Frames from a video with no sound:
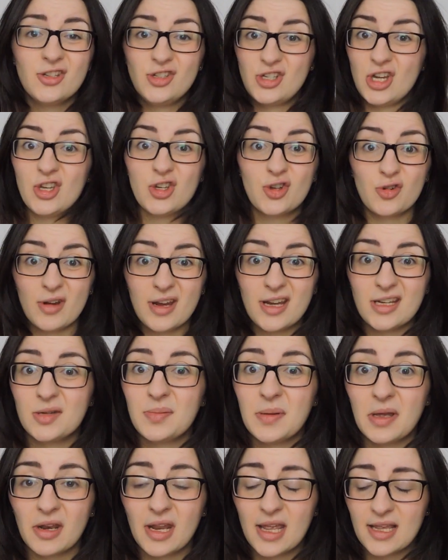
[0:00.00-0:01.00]
gingery, to
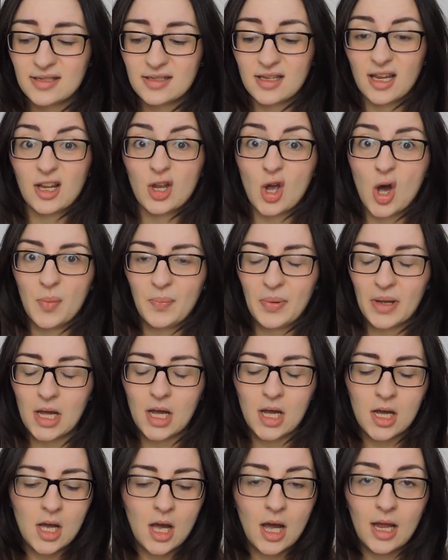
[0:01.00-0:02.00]
be honest, like
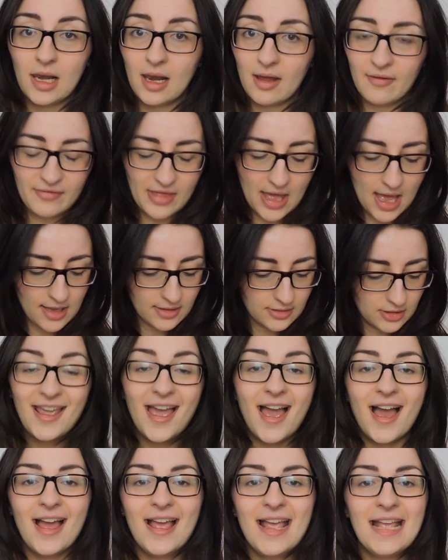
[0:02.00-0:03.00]
copper. I love that.
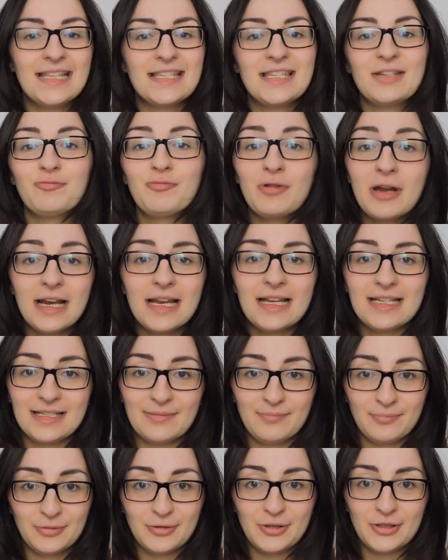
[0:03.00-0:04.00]
Yeah, it's really
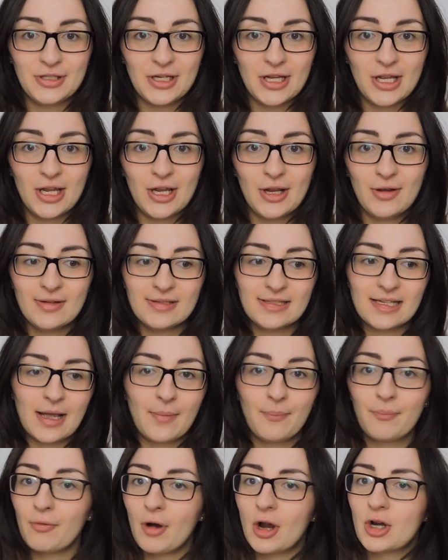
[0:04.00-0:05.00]
simple to do. It's like
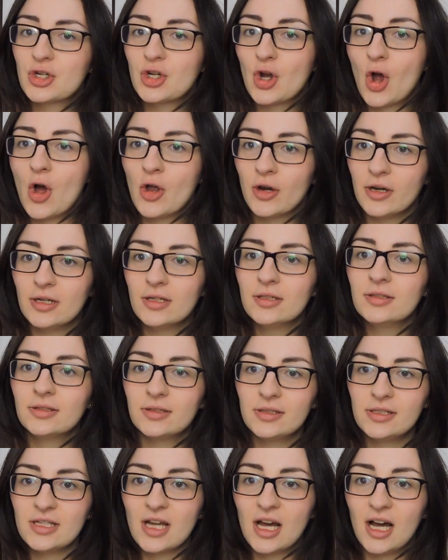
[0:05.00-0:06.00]
a brush-on
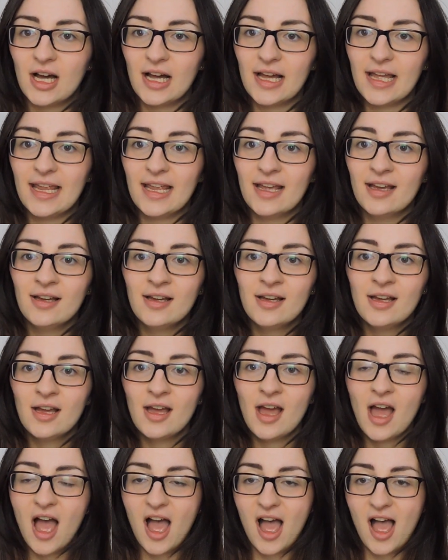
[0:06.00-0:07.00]
dye.
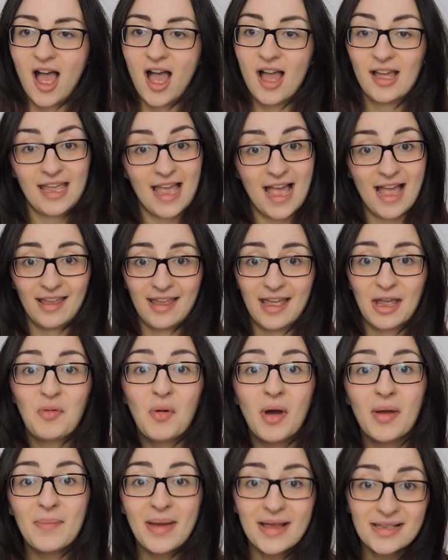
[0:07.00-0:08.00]
Can get
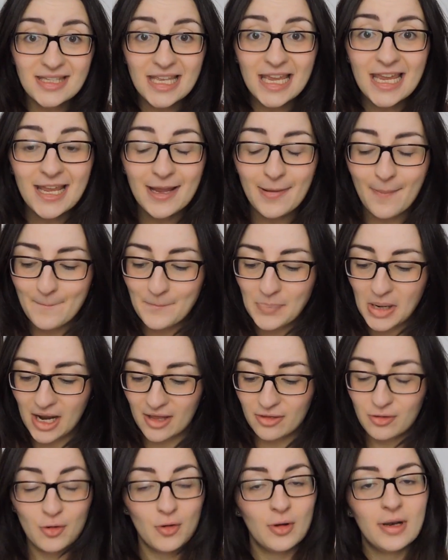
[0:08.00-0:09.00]
quite messy,
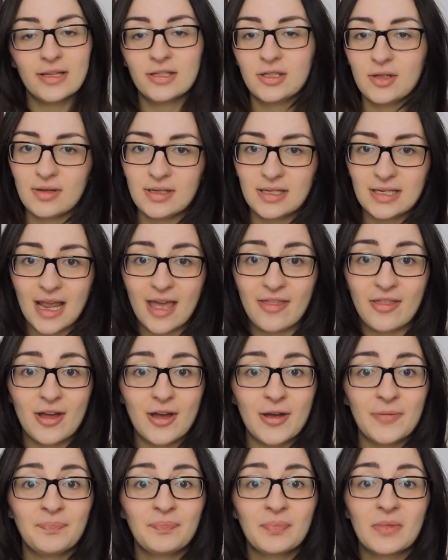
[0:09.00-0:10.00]
but I thought let's do it
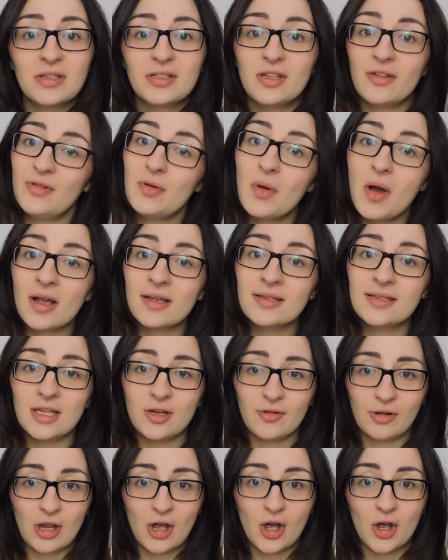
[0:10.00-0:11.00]
together. So if you are
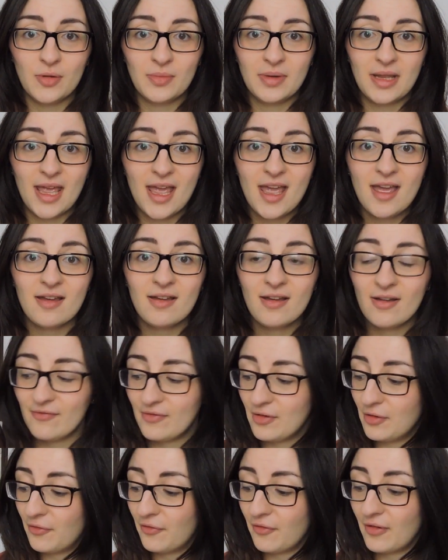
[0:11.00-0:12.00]
considering a home kit,
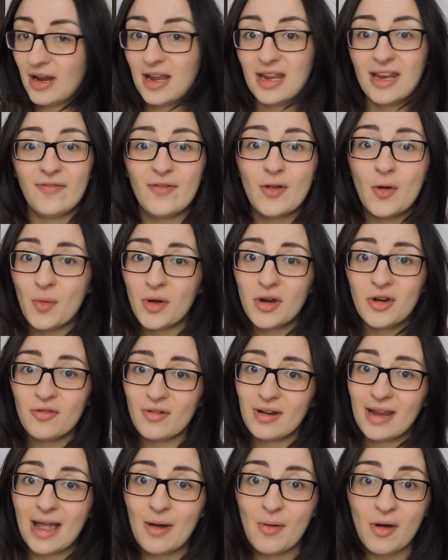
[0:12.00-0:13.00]
feel free, and if you're
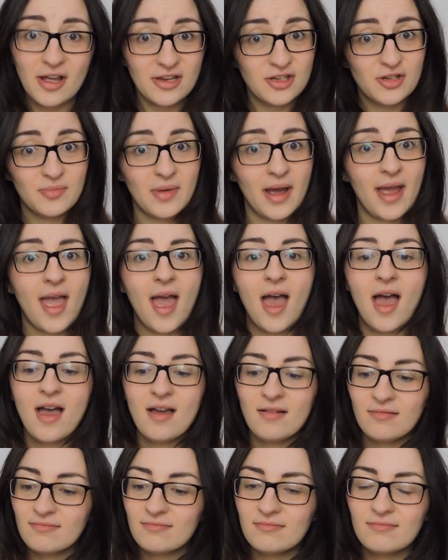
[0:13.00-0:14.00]
wondering how I do my
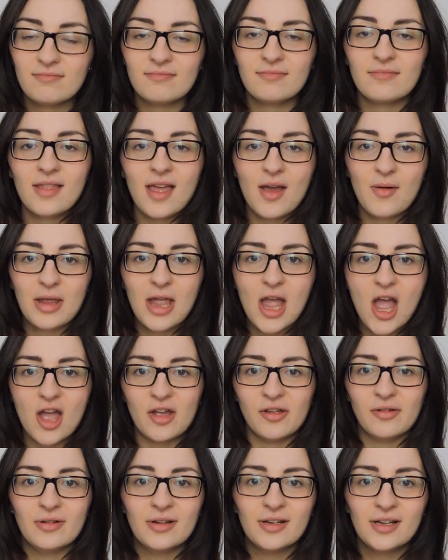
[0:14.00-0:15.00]
hair, there we
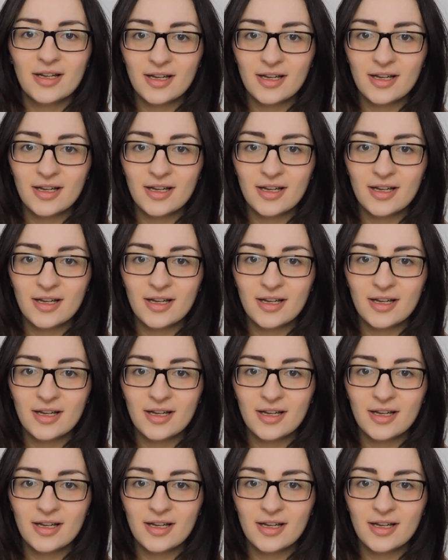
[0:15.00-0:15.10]
go.